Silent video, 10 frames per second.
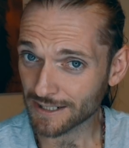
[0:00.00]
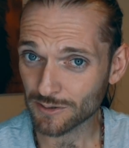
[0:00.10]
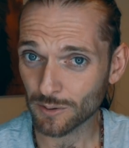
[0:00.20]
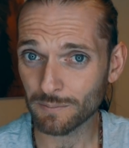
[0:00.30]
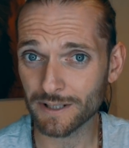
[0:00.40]

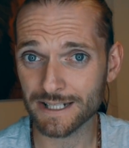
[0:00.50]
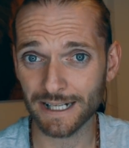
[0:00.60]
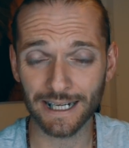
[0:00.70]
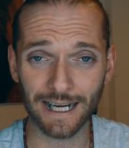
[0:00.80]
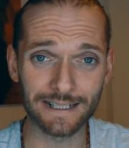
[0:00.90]
humbly as I
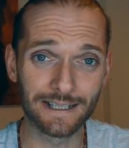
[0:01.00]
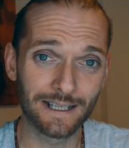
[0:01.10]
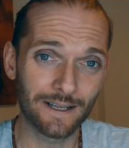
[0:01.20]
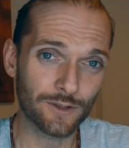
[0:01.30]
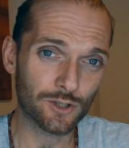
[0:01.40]
can,
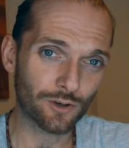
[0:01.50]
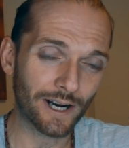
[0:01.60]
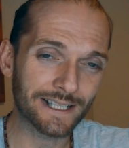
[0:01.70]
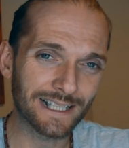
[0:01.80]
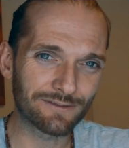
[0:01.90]
to try
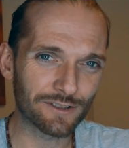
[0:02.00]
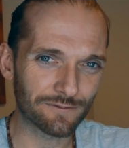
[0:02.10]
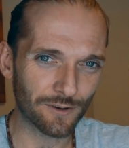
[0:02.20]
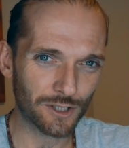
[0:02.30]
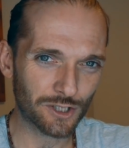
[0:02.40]
and live as
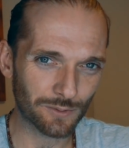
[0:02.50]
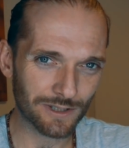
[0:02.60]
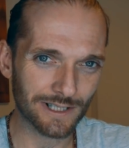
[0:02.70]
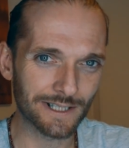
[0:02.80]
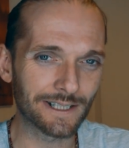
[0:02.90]

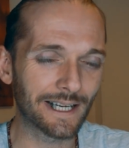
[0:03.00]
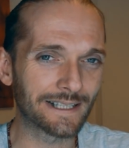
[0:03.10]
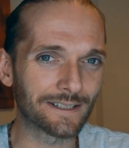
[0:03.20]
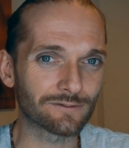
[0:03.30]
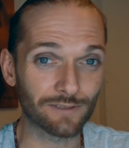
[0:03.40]
virtuously
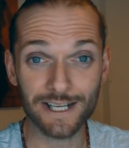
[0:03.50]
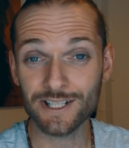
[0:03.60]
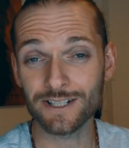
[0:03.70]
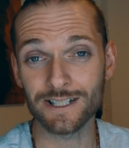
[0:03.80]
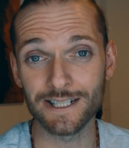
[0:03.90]
and
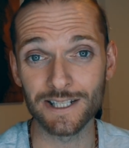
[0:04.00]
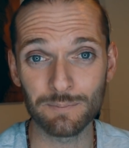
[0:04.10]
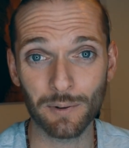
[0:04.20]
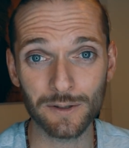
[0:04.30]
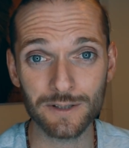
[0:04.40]
righteously as
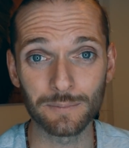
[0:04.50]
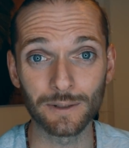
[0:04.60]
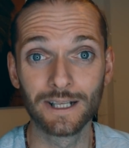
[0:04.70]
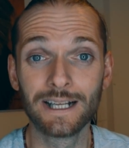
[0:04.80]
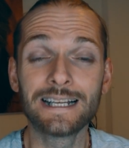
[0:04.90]

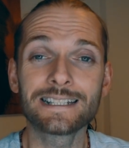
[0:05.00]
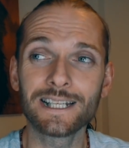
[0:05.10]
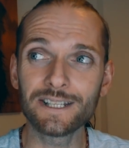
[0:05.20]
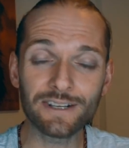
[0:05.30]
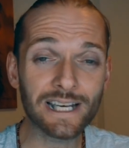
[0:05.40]
possible, to
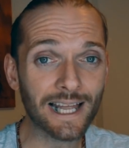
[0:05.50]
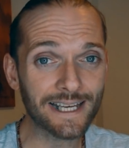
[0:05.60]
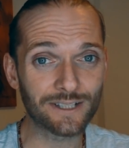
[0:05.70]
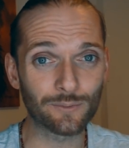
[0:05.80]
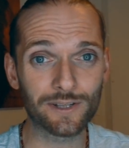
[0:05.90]
live in
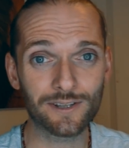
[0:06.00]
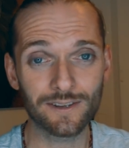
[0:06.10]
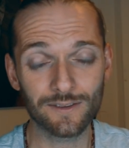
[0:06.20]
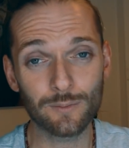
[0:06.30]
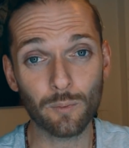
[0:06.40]
line with
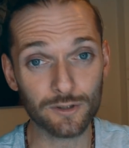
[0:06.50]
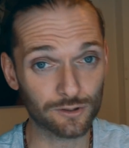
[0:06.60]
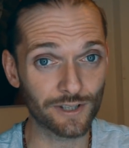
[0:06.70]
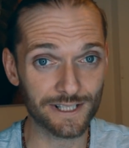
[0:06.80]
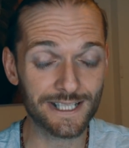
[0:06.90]
what
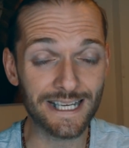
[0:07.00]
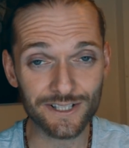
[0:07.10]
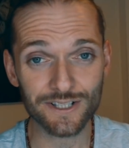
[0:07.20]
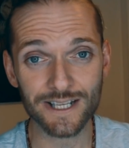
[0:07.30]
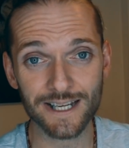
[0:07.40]
great
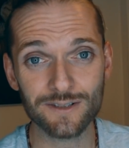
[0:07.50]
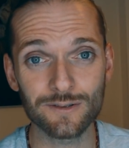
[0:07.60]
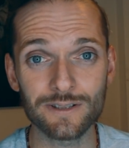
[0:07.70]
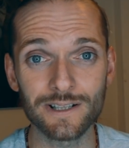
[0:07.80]
teachers asked us to